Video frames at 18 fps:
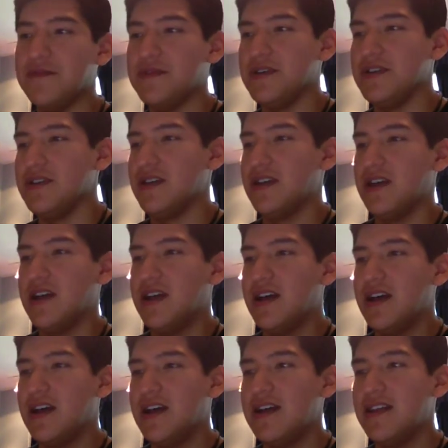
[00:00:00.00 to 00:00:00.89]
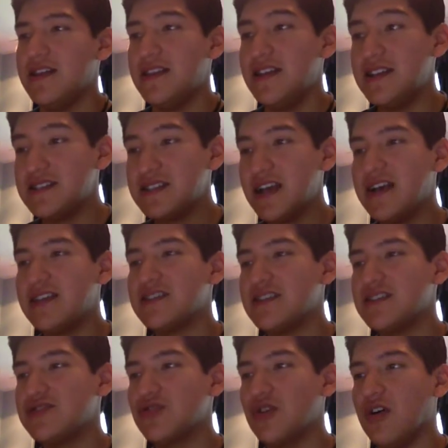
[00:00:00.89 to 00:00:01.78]
but this has
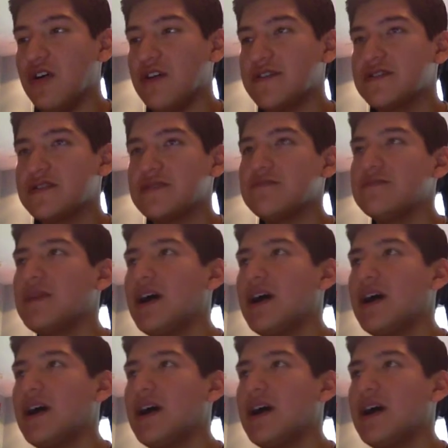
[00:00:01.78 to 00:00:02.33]
hydraulics.